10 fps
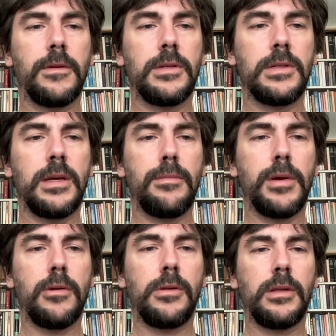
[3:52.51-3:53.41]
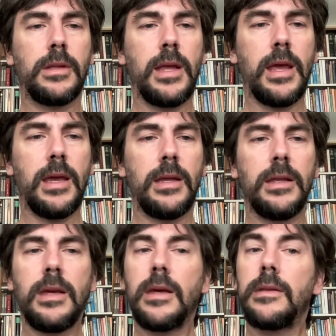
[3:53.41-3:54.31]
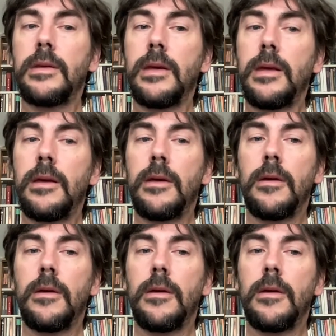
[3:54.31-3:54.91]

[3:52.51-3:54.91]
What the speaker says: simultaneity